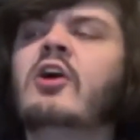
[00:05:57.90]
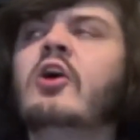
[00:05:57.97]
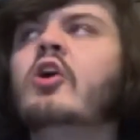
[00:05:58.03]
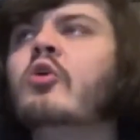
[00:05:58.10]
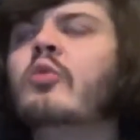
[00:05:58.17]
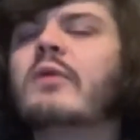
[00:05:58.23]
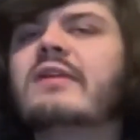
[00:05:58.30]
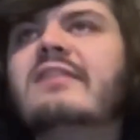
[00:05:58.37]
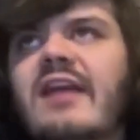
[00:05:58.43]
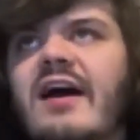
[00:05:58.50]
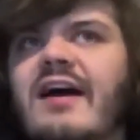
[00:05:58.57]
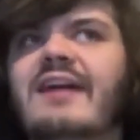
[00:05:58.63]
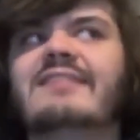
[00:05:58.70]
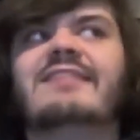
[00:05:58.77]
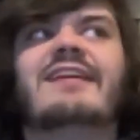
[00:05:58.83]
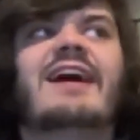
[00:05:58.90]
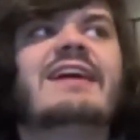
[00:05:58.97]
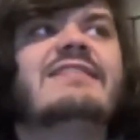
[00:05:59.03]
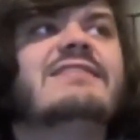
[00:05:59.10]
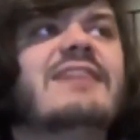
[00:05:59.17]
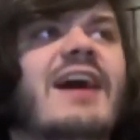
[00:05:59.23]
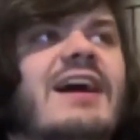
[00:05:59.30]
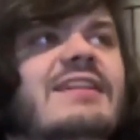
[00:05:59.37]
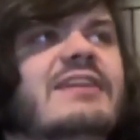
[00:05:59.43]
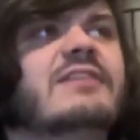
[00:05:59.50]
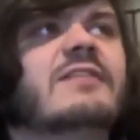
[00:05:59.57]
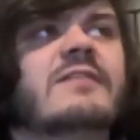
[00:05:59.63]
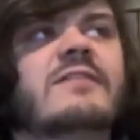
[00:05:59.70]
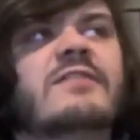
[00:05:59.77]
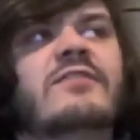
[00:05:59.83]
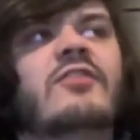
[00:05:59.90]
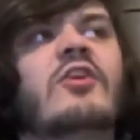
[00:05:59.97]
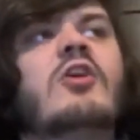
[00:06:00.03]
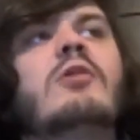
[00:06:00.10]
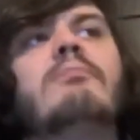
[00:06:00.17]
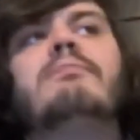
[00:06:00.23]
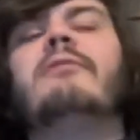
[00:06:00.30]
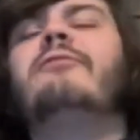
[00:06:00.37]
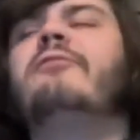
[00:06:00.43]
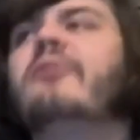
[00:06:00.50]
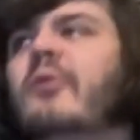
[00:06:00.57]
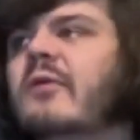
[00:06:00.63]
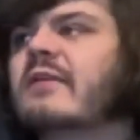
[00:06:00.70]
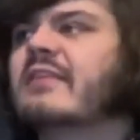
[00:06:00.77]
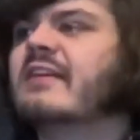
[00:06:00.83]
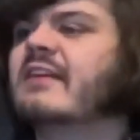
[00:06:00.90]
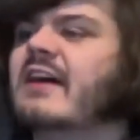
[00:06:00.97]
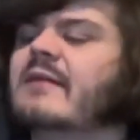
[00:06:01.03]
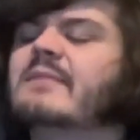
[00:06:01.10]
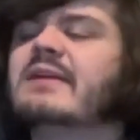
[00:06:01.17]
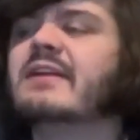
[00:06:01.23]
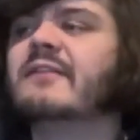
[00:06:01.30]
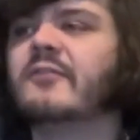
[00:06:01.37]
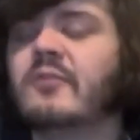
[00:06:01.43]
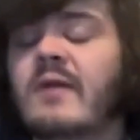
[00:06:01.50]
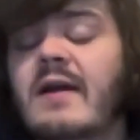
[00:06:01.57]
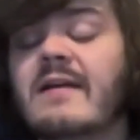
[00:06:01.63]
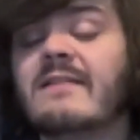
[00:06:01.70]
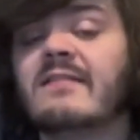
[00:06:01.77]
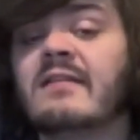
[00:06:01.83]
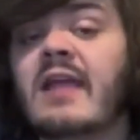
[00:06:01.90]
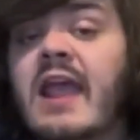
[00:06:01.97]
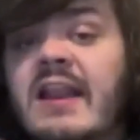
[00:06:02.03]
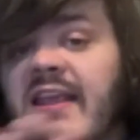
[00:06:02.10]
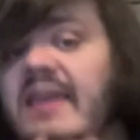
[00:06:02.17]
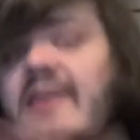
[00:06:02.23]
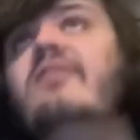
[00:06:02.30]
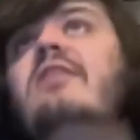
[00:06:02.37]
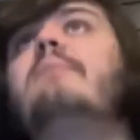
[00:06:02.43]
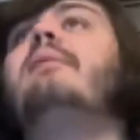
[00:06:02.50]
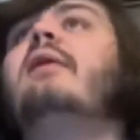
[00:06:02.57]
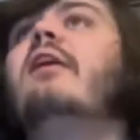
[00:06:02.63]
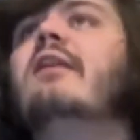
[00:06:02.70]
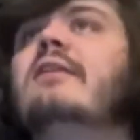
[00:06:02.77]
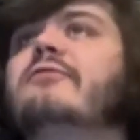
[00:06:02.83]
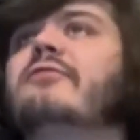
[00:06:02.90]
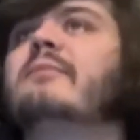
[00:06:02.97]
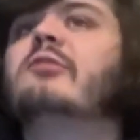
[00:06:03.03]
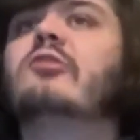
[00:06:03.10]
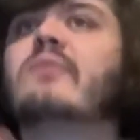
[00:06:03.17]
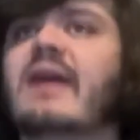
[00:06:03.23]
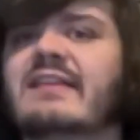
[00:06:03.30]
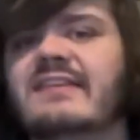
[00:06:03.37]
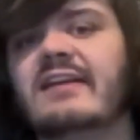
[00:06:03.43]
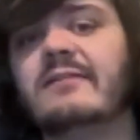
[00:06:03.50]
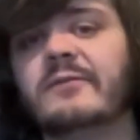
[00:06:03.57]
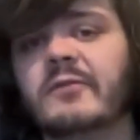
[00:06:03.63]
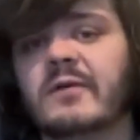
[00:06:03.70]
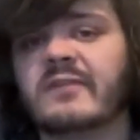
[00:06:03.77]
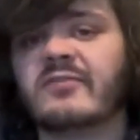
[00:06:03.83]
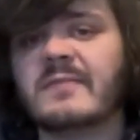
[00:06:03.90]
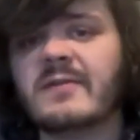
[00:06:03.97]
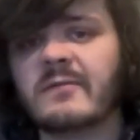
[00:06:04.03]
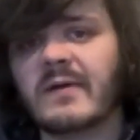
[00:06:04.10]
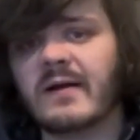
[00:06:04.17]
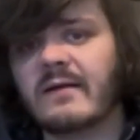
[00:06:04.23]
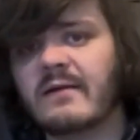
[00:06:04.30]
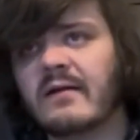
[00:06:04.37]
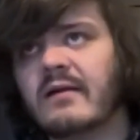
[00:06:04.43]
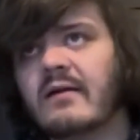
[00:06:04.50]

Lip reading: who were not idolaters before the coming of Christ, and even apart from direct influence from Israel.